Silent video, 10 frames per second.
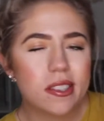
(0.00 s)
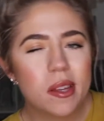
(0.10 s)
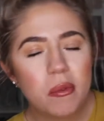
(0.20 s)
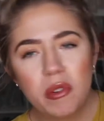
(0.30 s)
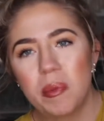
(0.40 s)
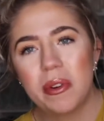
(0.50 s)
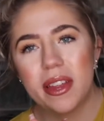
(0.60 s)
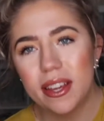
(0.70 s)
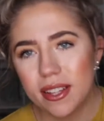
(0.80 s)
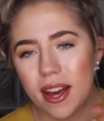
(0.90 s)
of them are
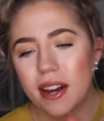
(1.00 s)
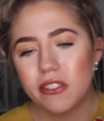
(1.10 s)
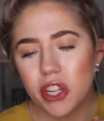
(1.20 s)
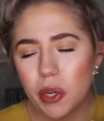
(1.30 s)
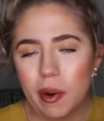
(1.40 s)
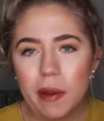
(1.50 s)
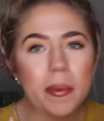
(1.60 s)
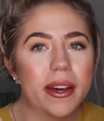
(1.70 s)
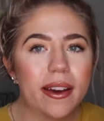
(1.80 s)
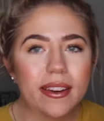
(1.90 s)
like kind of January,
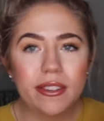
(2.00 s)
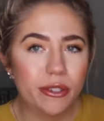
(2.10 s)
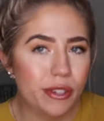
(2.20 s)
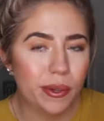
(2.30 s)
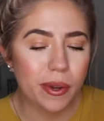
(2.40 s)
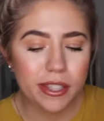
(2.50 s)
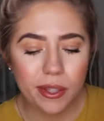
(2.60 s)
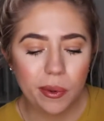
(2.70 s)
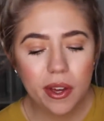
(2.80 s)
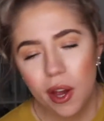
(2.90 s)
but I didn't do January,
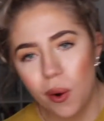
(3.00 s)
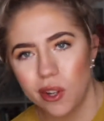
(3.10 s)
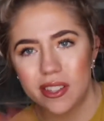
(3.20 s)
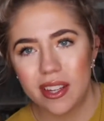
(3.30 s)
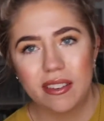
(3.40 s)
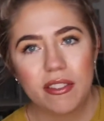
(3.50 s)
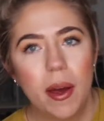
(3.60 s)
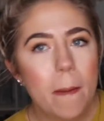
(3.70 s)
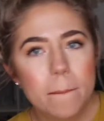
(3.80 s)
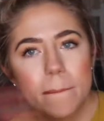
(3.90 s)
so I'm just kind
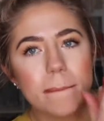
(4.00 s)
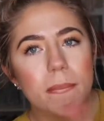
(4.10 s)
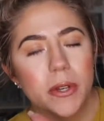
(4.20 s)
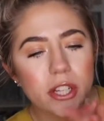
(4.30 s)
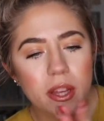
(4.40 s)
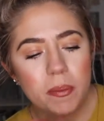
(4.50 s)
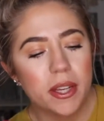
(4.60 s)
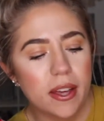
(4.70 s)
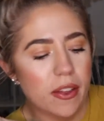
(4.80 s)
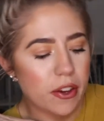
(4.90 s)
of mushing them
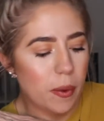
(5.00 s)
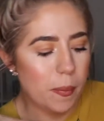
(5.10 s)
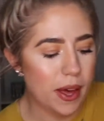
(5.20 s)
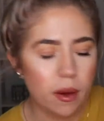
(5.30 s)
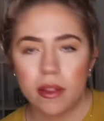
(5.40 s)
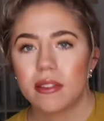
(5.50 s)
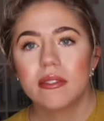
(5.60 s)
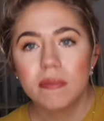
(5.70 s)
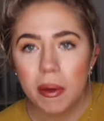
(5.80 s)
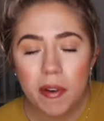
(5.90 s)
together. But
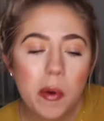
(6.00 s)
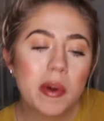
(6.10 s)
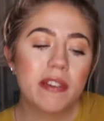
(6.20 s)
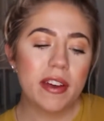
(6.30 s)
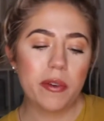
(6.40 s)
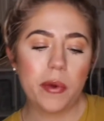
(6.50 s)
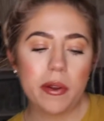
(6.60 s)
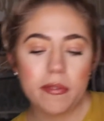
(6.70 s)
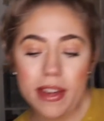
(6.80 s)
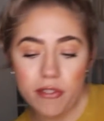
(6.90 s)
my February
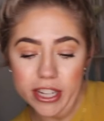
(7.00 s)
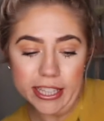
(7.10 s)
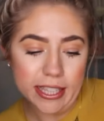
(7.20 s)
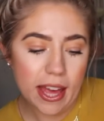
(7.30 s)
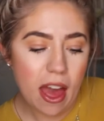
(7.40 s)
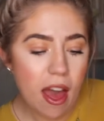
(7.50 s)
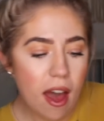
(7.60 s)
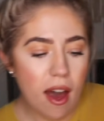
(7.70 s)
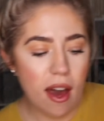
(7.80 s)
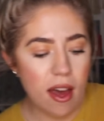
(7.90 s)
favorites,
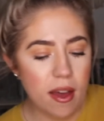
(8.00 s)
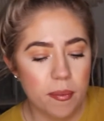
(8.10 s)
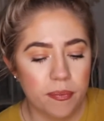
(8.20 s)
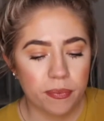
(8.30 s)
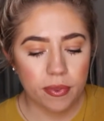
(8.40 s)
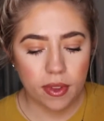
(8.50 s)
I